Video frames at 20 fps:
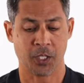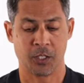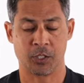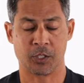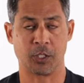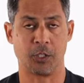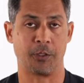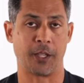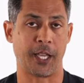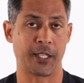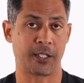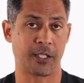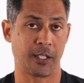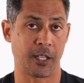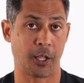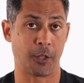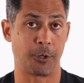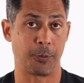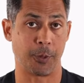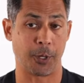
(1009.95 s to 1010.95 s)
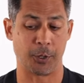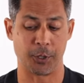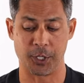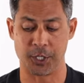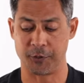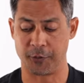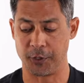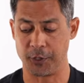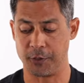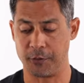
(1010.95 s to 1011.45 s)
So that's another
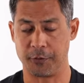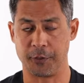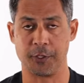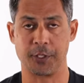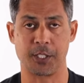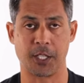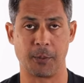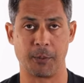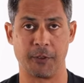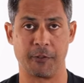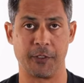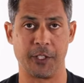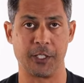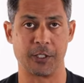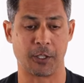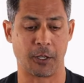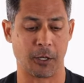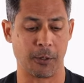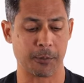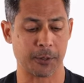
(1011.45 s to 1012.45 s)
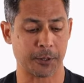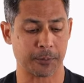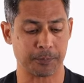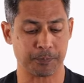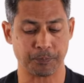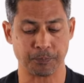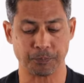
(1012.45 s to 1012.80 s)
bonus for, for some of these arms.